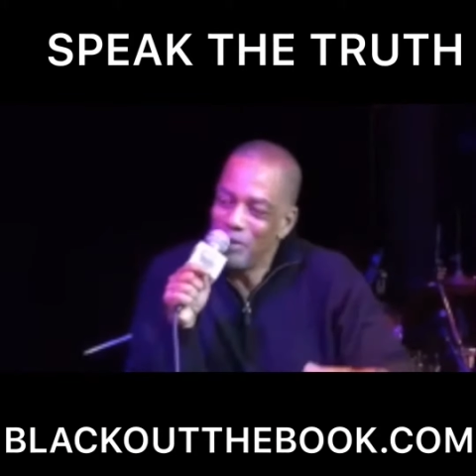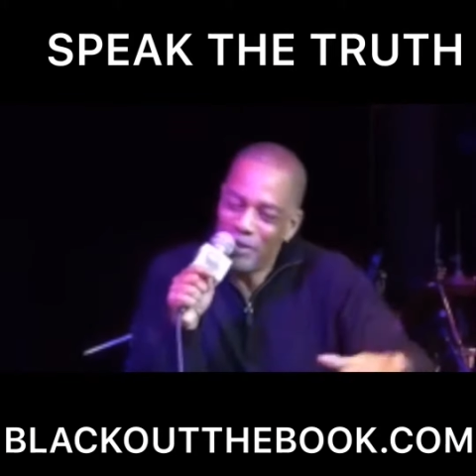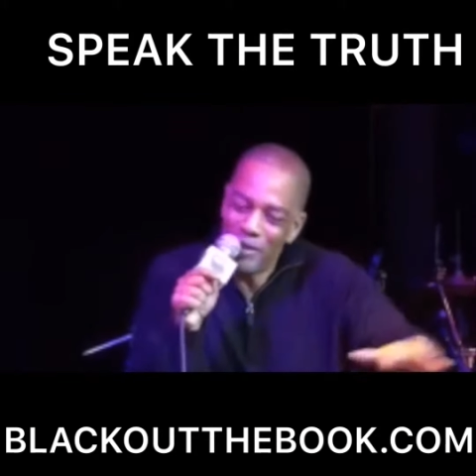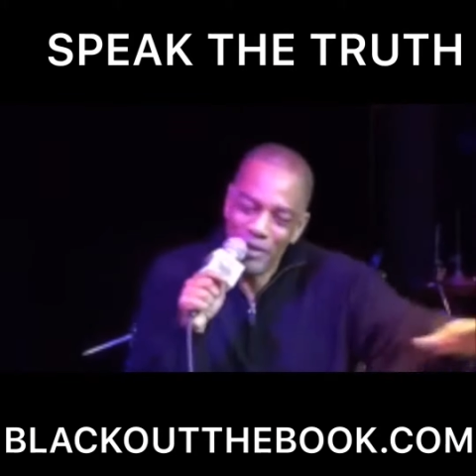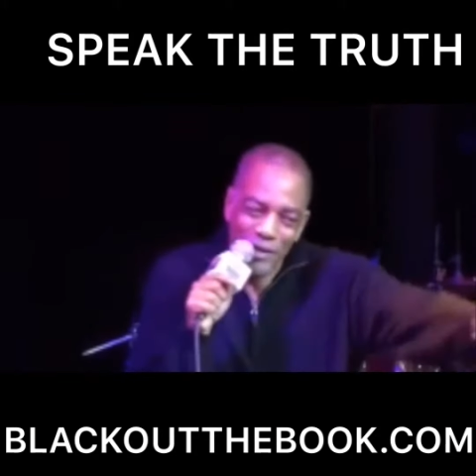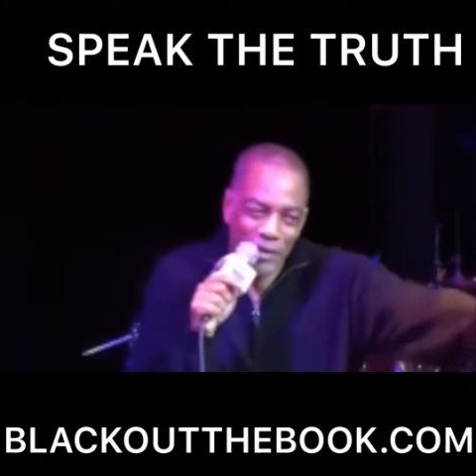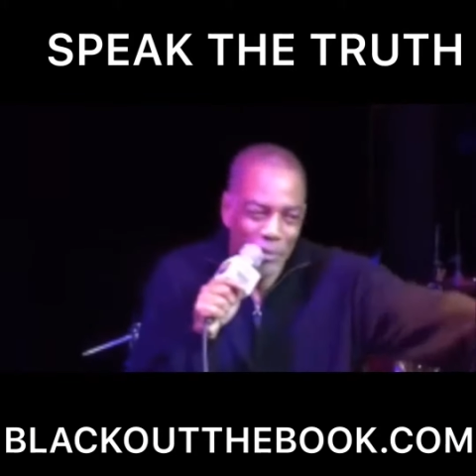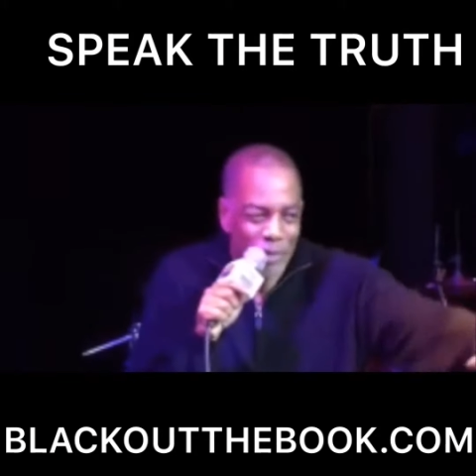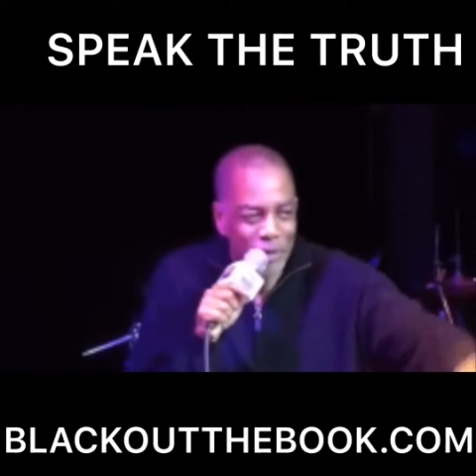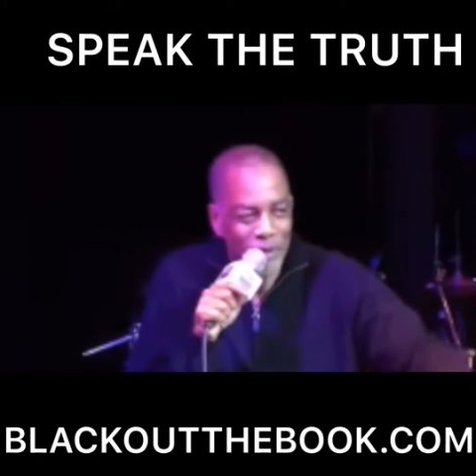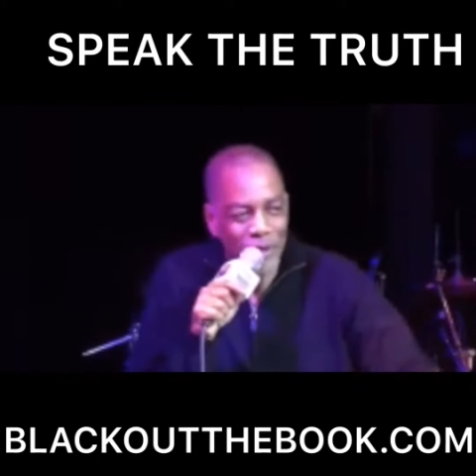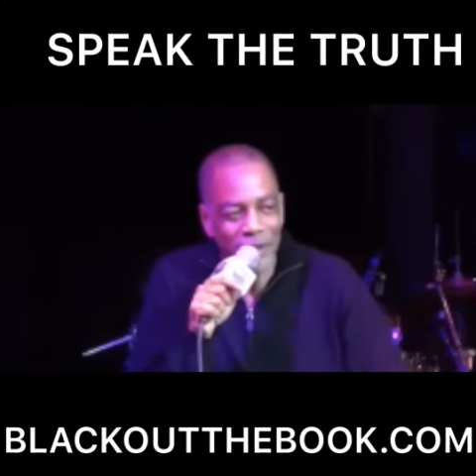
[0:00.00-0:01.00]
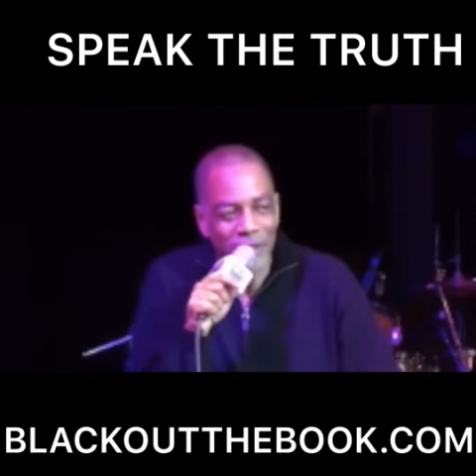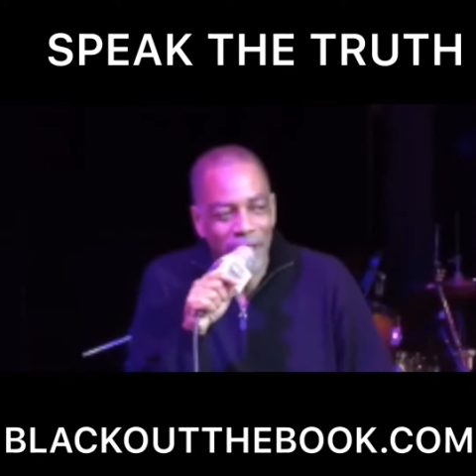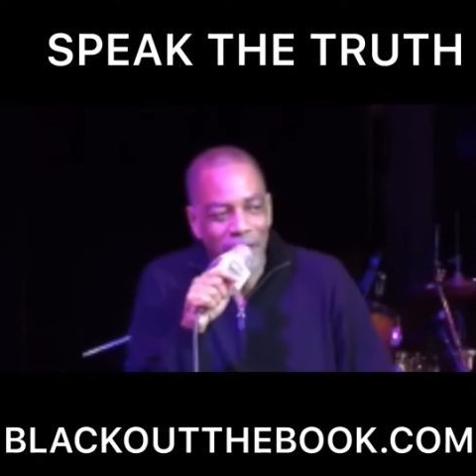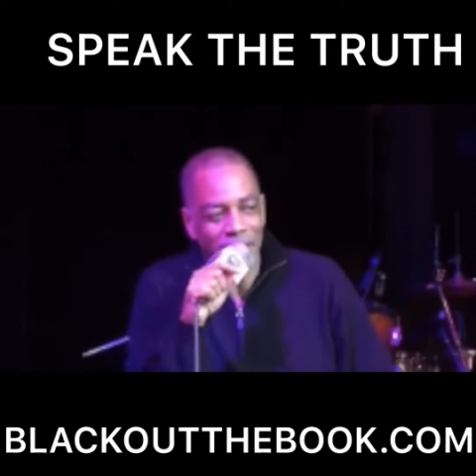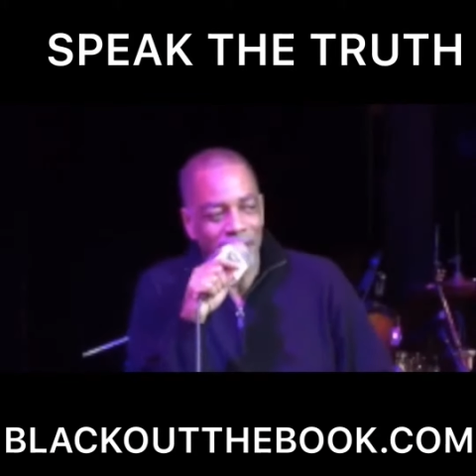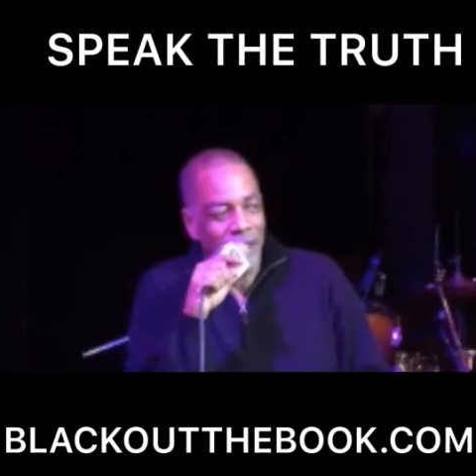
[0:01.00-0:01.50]
It's the music
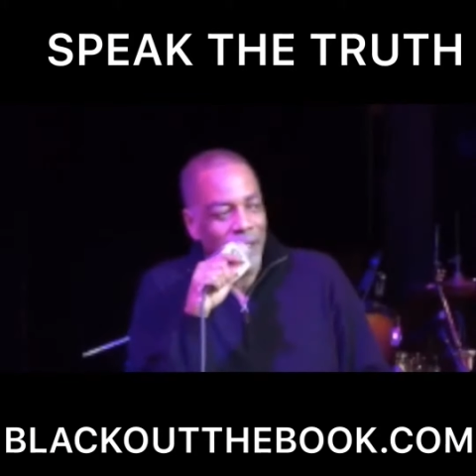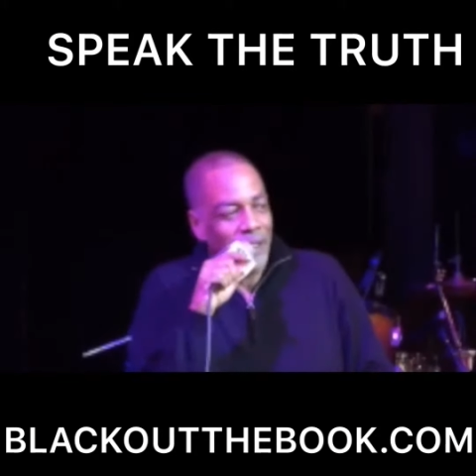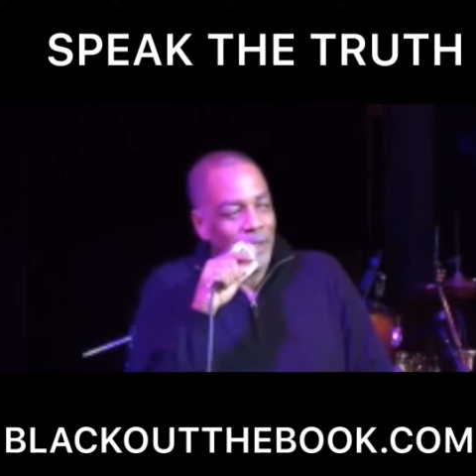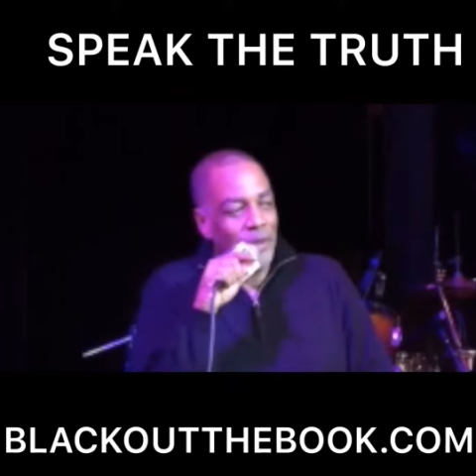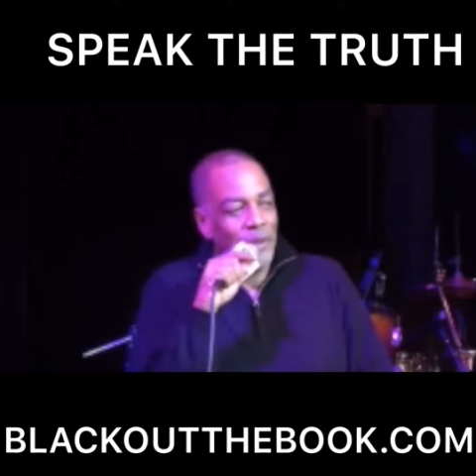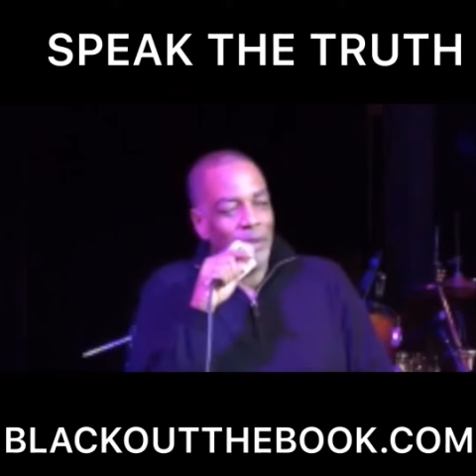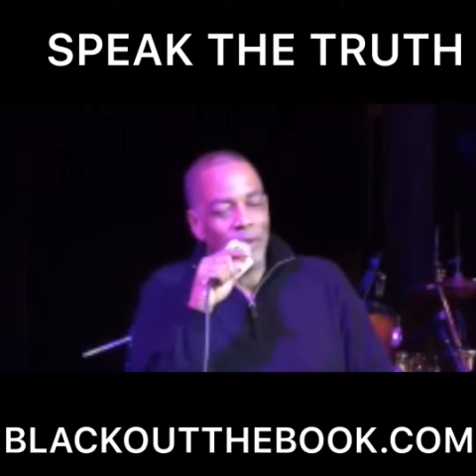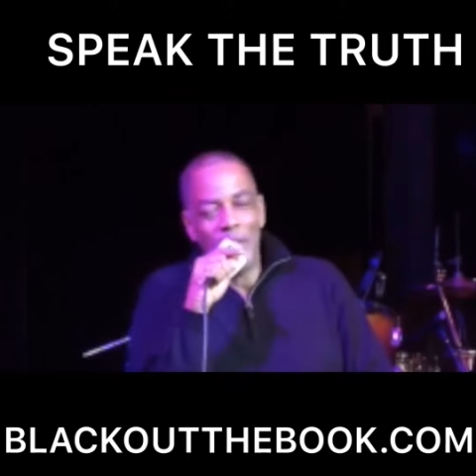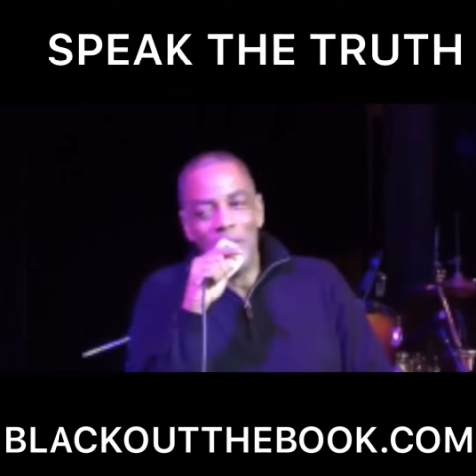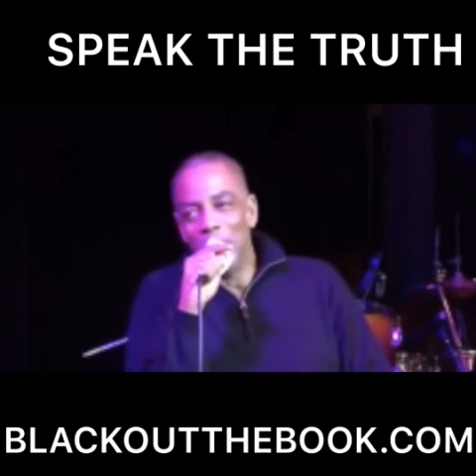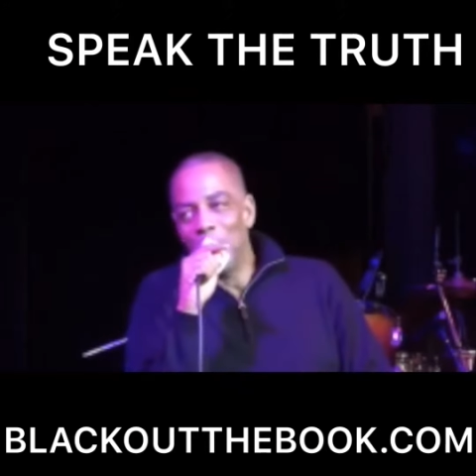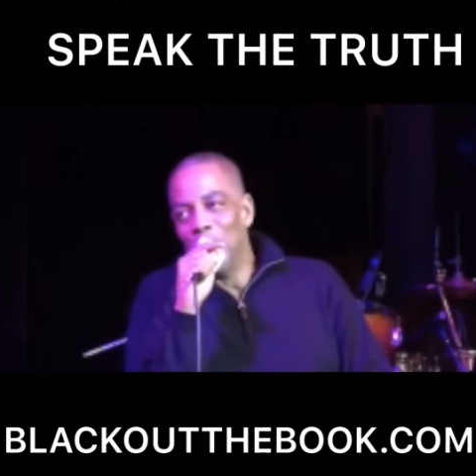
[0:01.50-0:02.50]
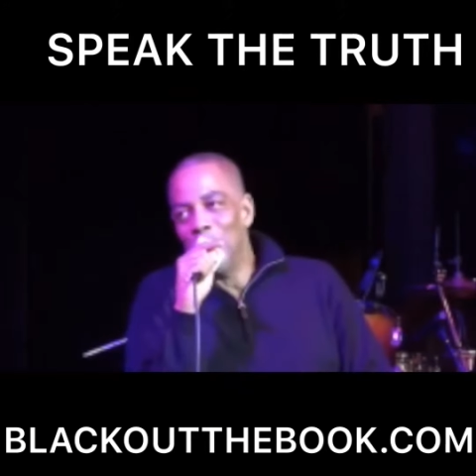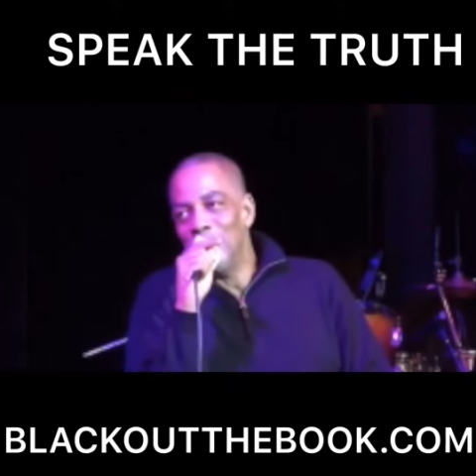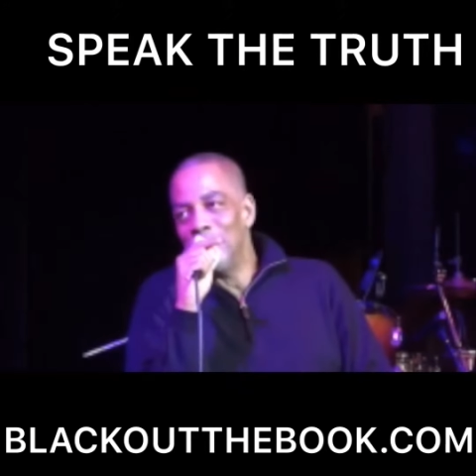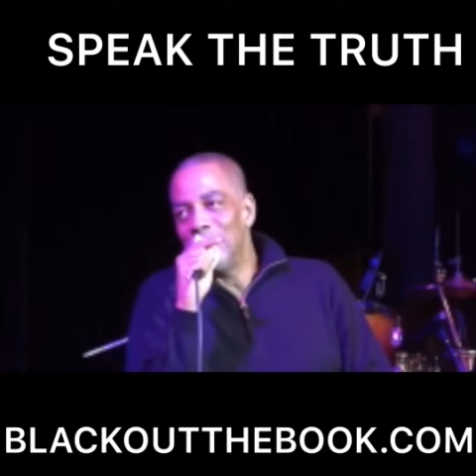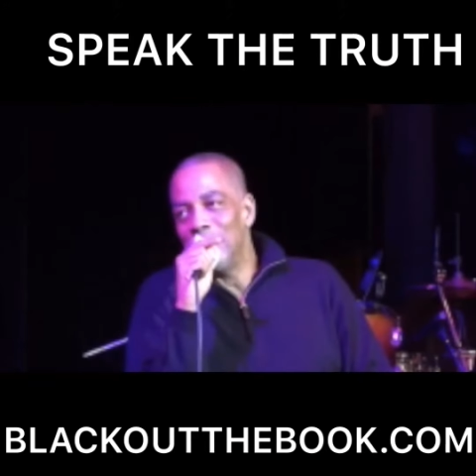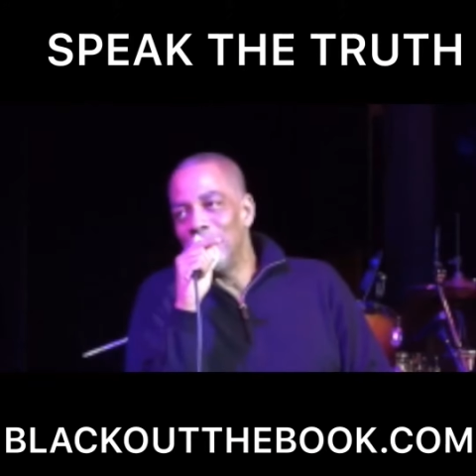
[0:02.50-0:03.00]
that, you know, the little
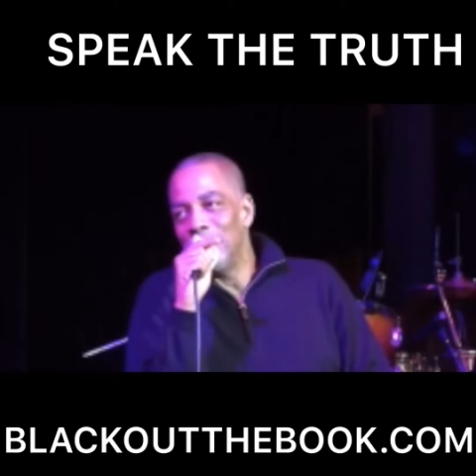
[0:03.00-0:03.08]
ones,